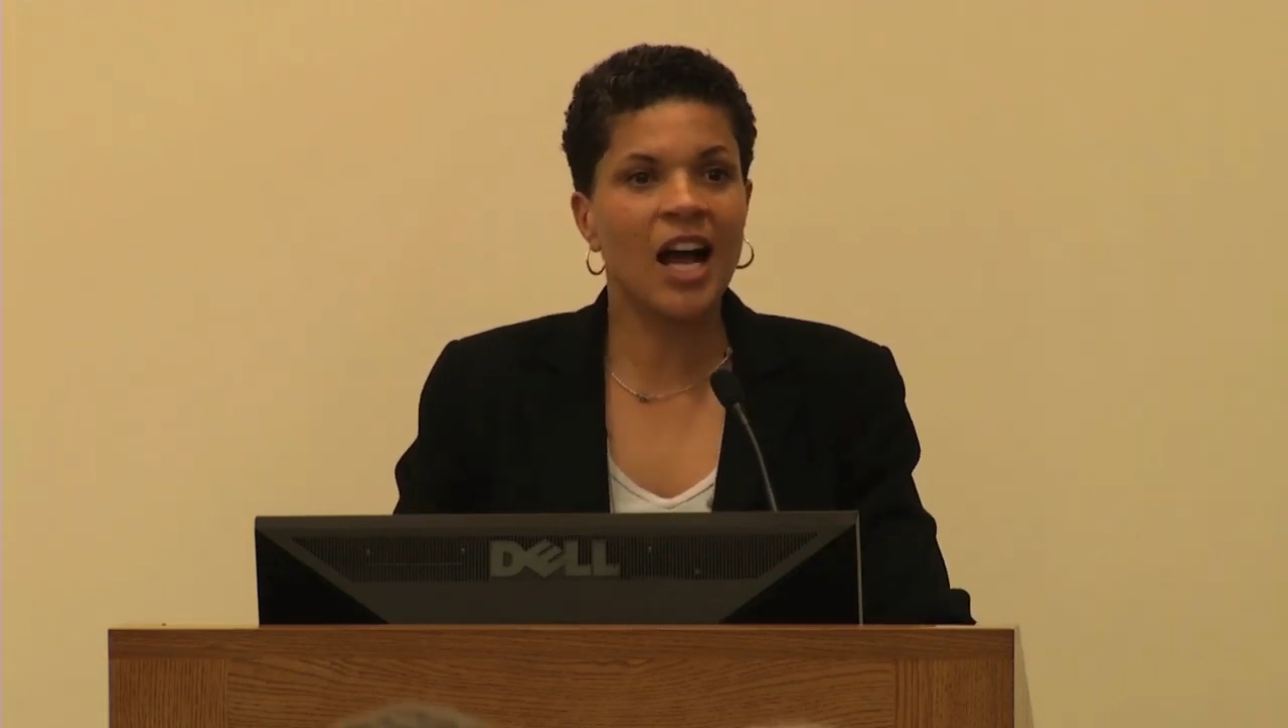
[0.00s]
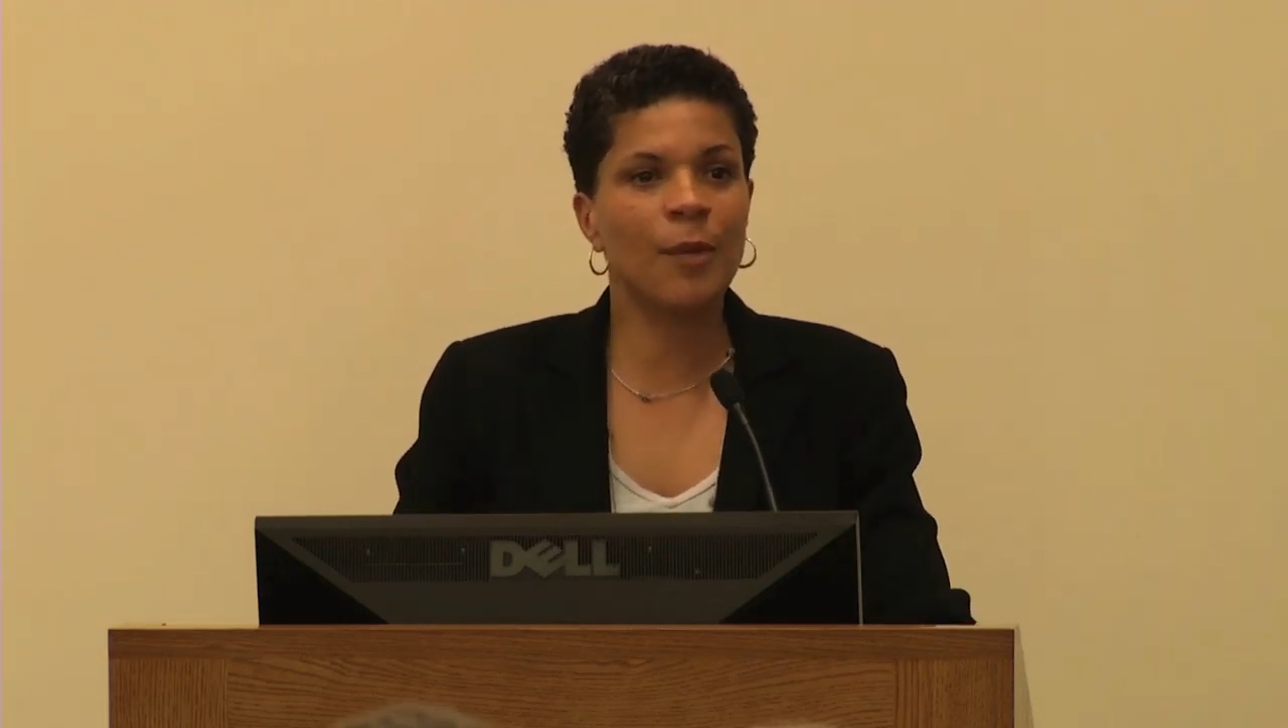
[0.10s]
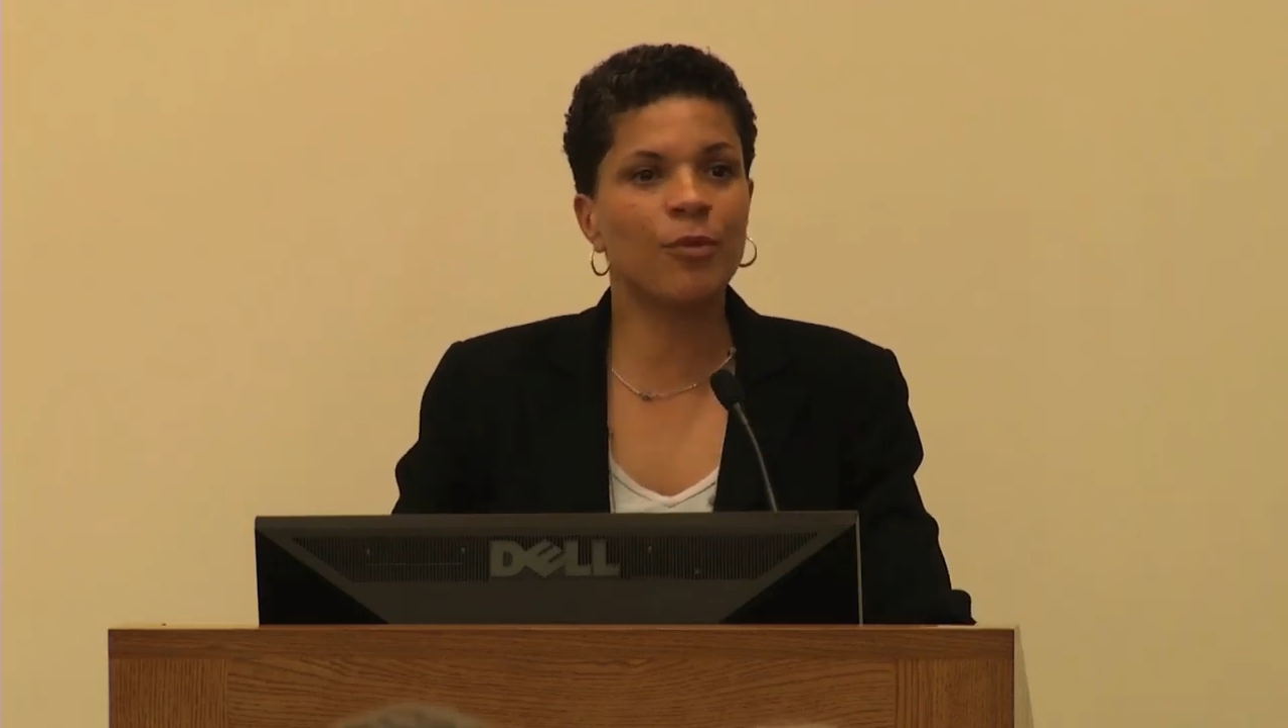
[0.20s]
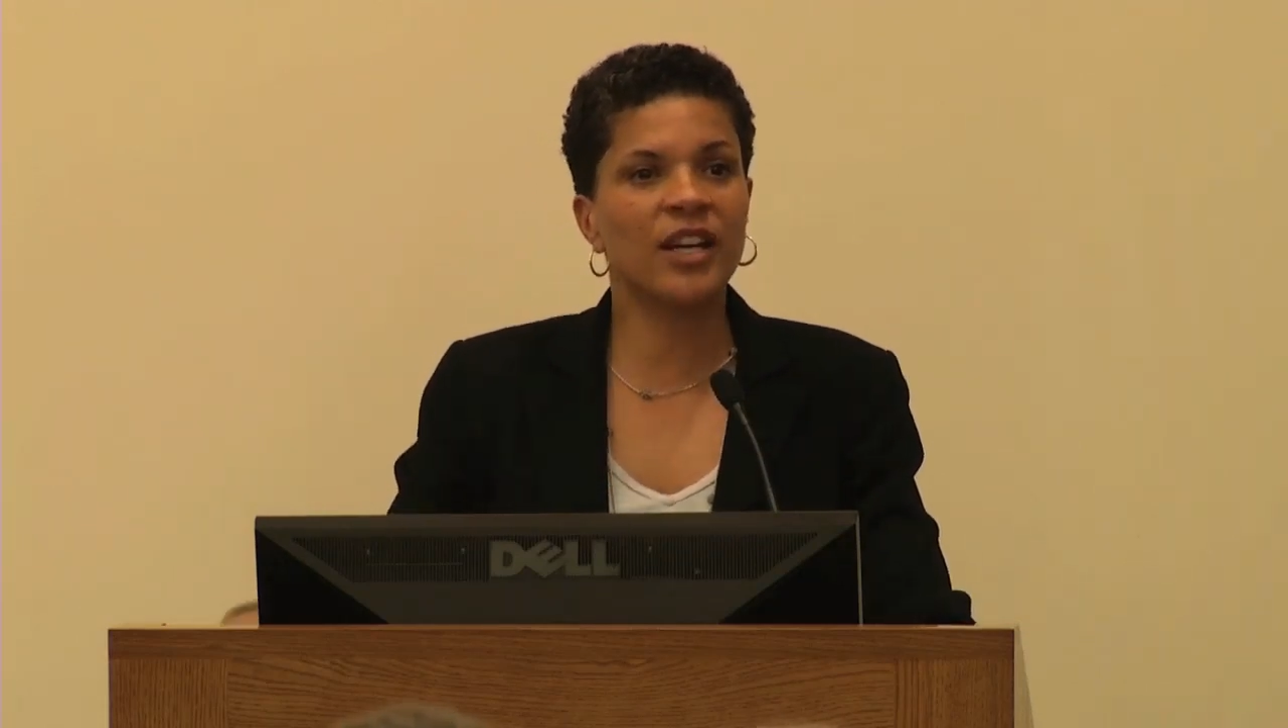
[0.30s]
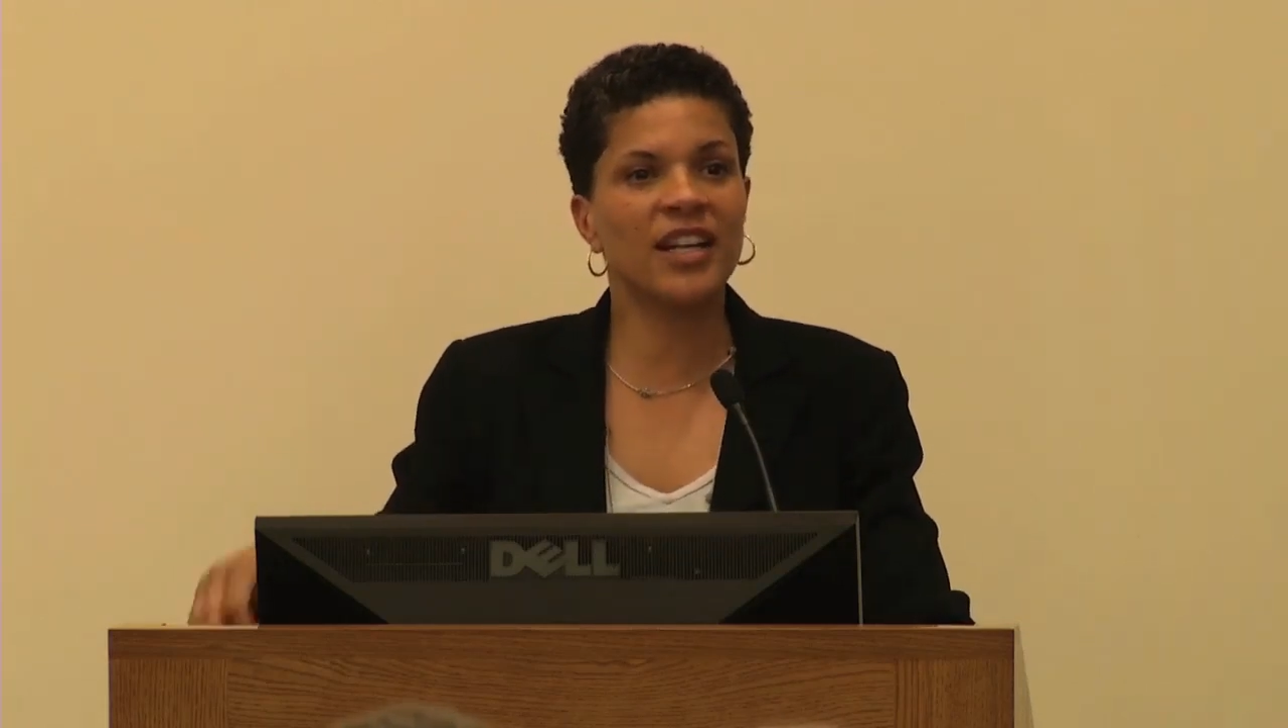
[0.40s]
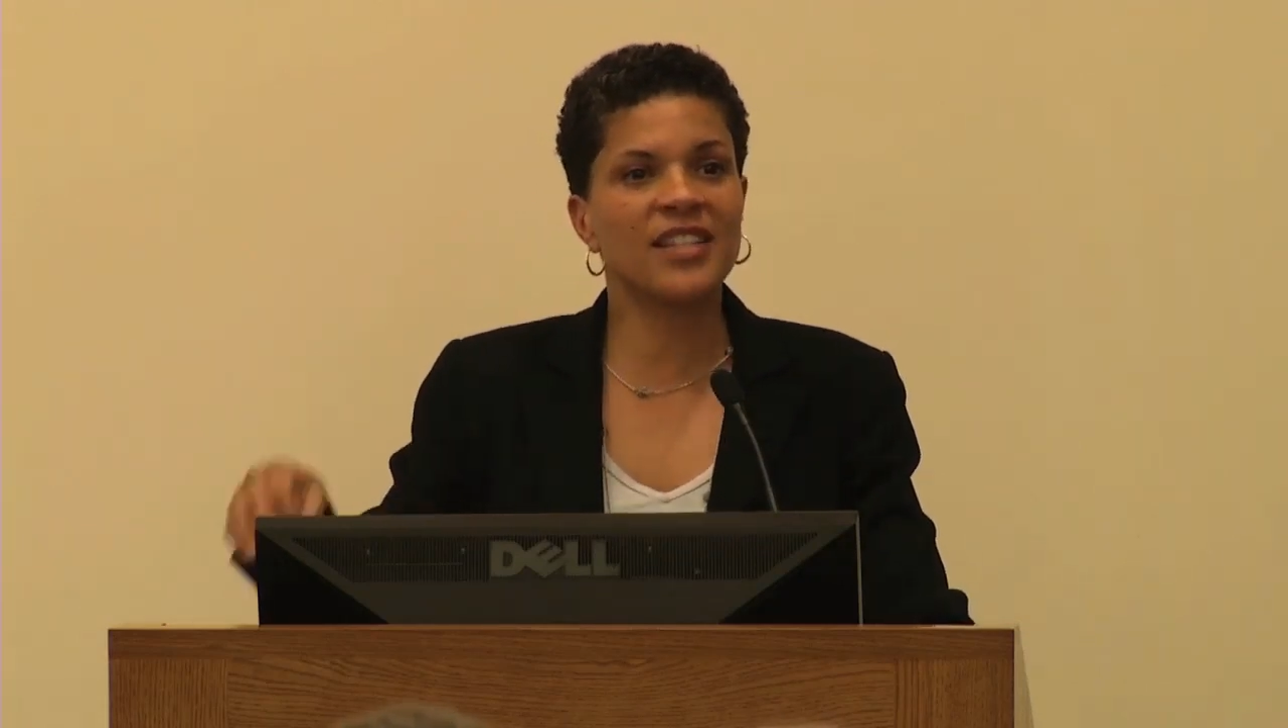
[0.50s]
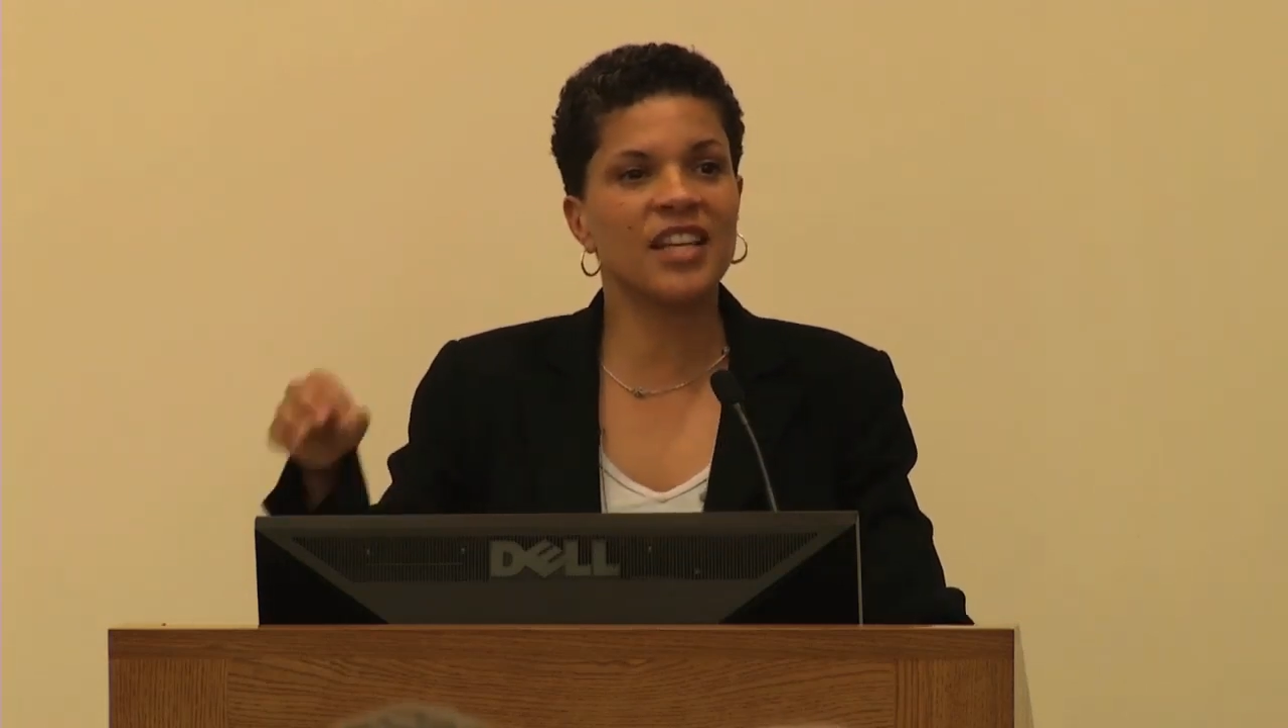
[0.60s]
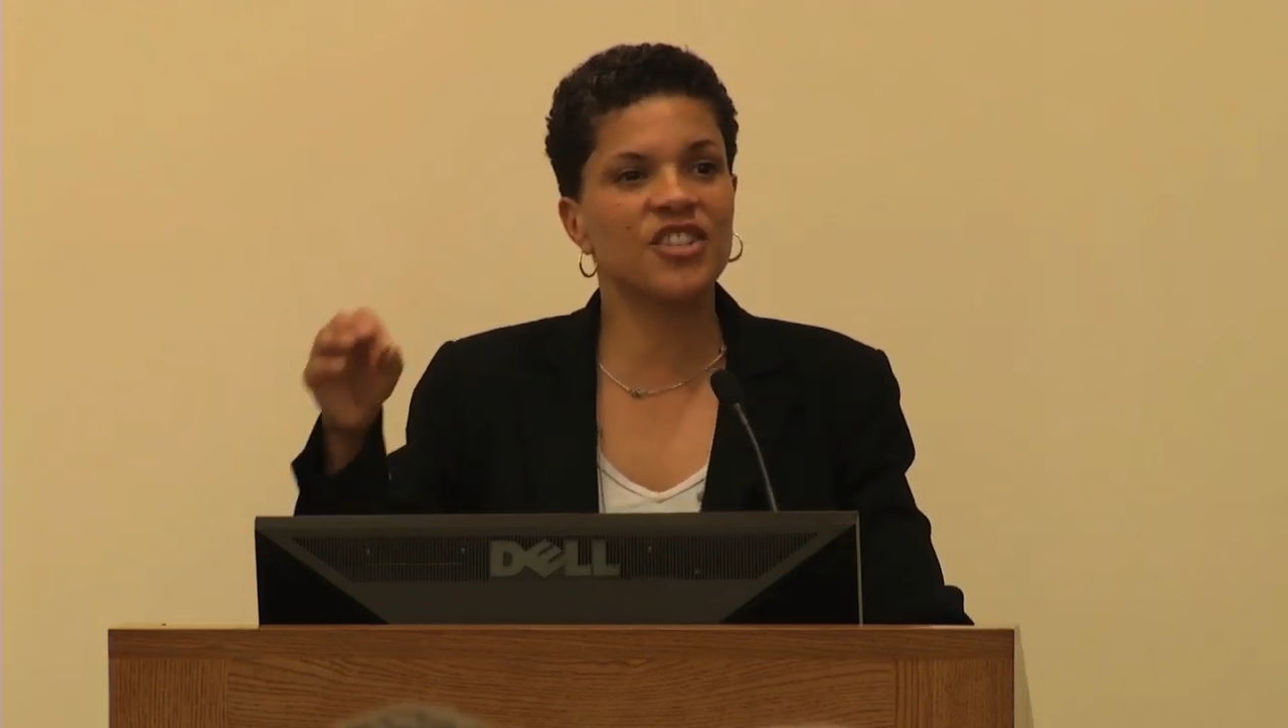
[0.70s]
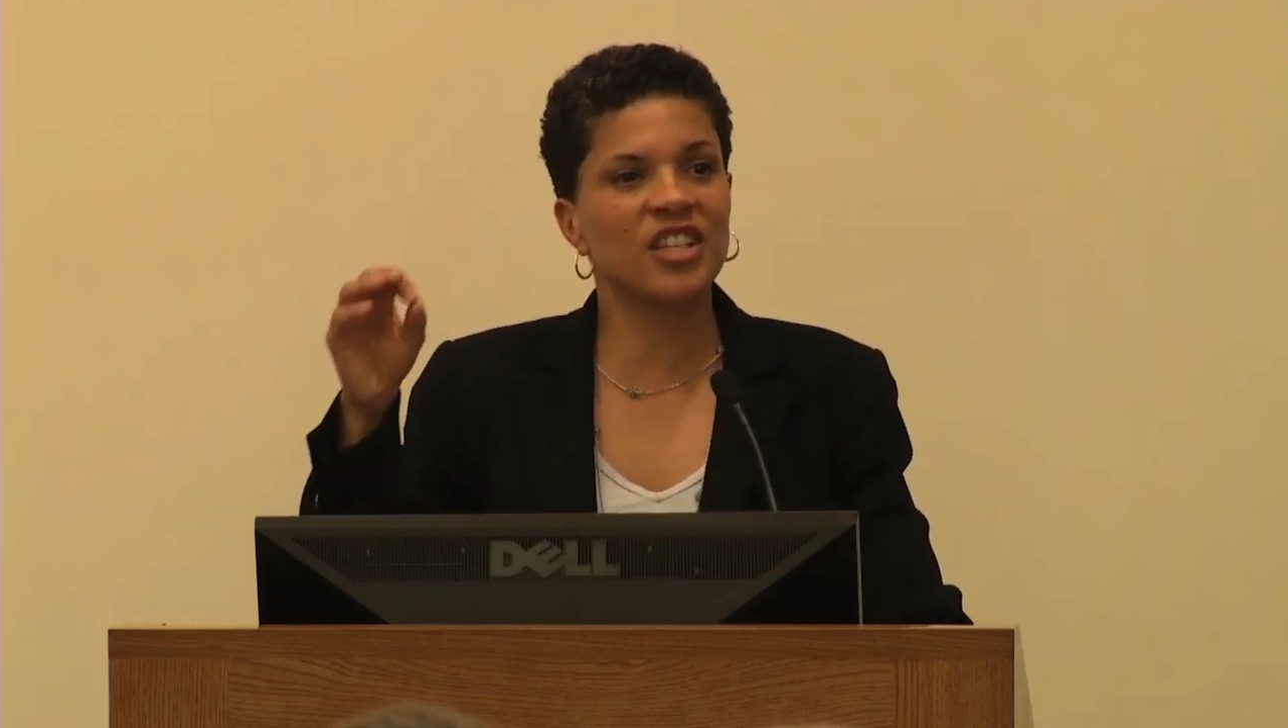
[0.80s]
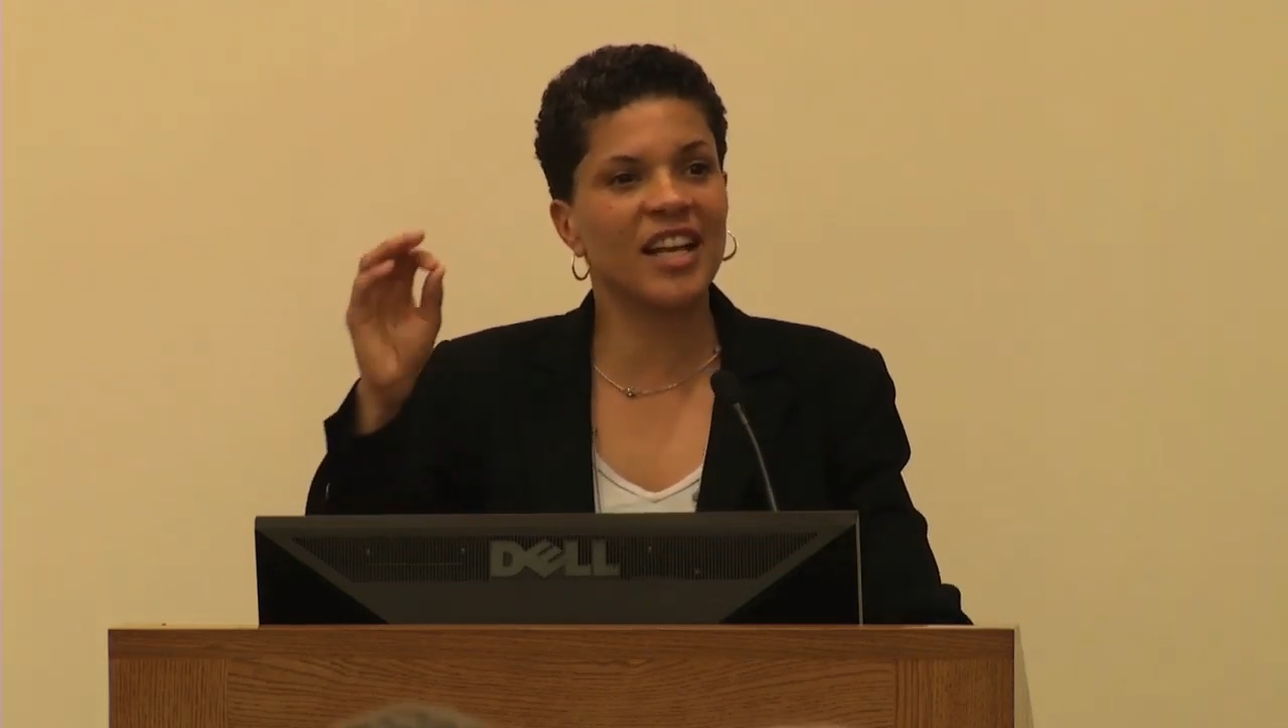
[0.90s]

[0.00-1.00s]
operate on such an